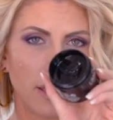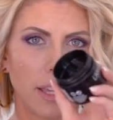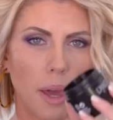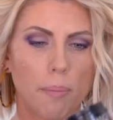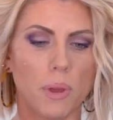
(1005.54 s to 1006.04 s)

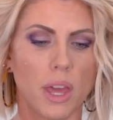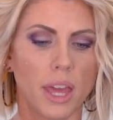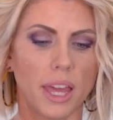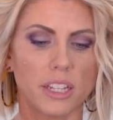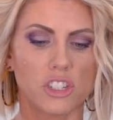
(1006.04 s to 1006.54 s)
Yep,
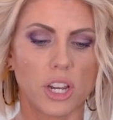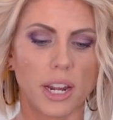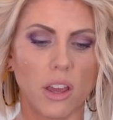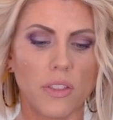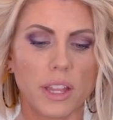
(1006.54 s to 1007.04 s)
it's
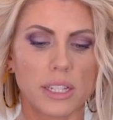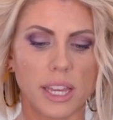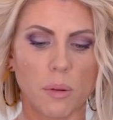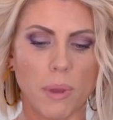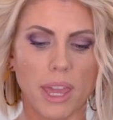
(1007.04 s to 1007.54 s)
shiny on the
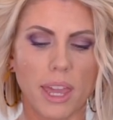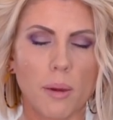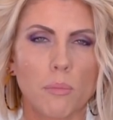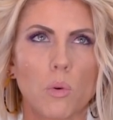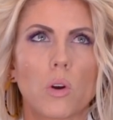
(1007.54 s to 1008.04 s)
inside, making
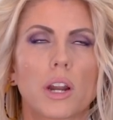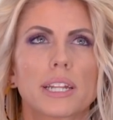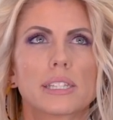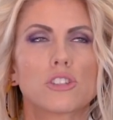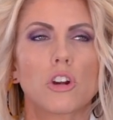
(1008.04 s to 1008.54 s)
it more,
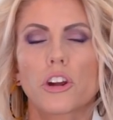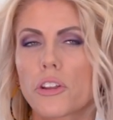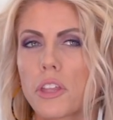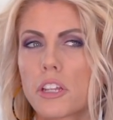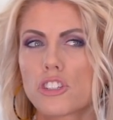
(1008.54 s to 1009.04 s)
it's
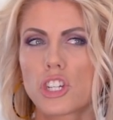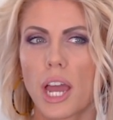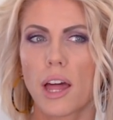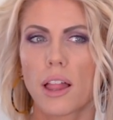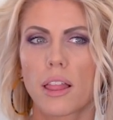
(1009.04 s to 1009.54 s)
stronger than a
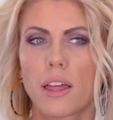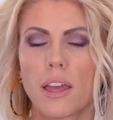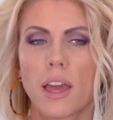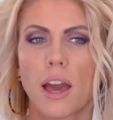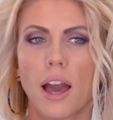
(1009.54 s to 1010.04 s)
gel.
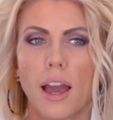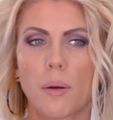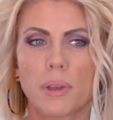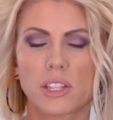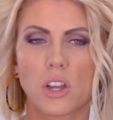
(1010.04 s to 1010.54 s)

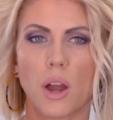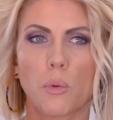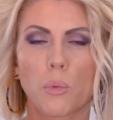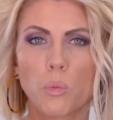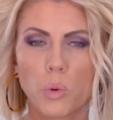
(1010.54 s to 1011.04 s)
Um, it's got
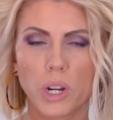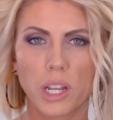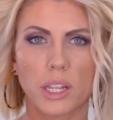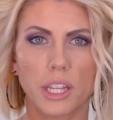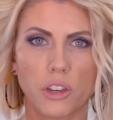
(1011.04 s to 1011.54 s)

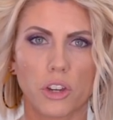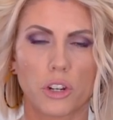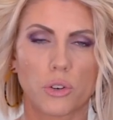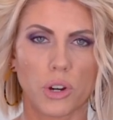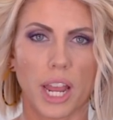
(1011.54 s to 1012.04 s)
really
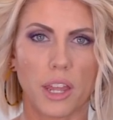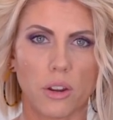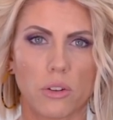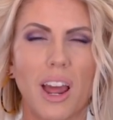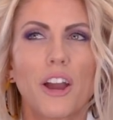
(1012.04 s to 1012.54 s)
good grit,
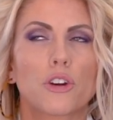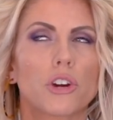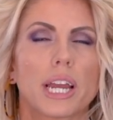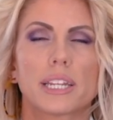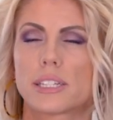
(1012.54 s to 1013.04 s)
and not
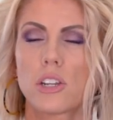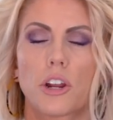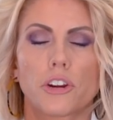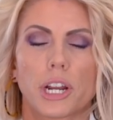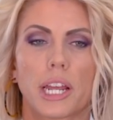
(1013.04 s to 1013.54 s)
grit, it's
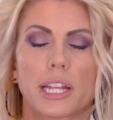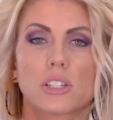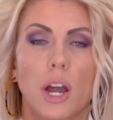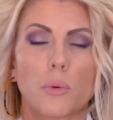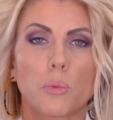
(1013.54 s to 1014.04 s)
not gritty.
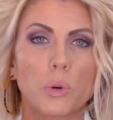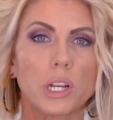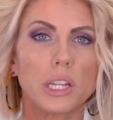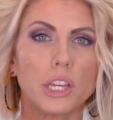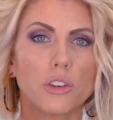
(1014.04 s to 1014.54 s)
It's got
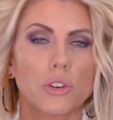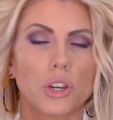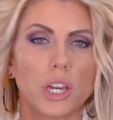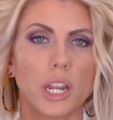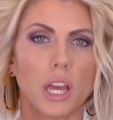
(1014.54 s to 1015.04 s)
really
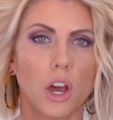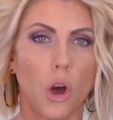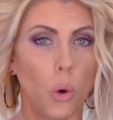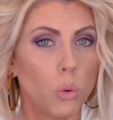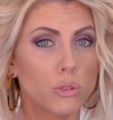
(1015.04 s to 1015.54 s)
good
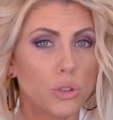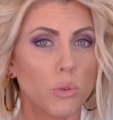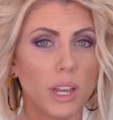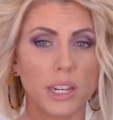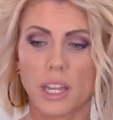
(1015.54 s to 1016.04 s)
hold
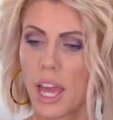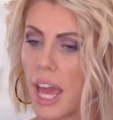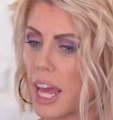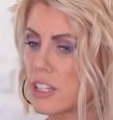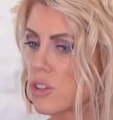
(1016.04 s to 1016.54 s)
to it,
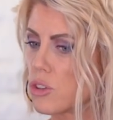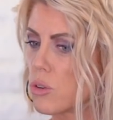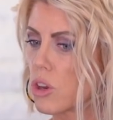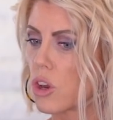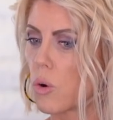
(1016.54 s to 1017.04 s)
and so
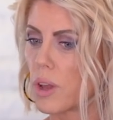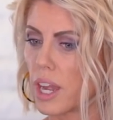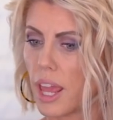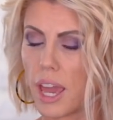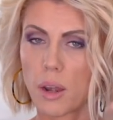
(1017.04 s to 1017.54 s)
you can go
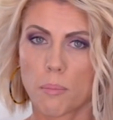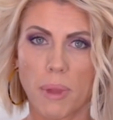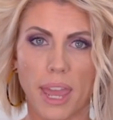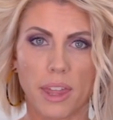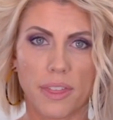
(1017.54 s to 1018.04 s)
in and
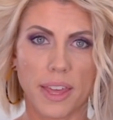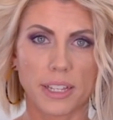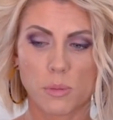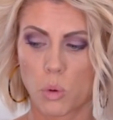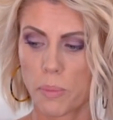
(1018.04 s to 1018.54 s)
make
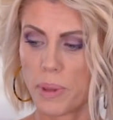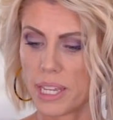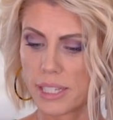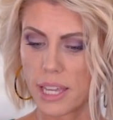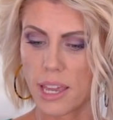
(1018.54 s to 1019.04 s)
things more
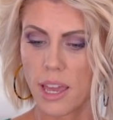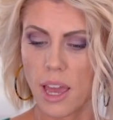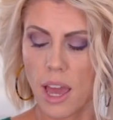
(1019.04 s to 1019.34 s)
piecey.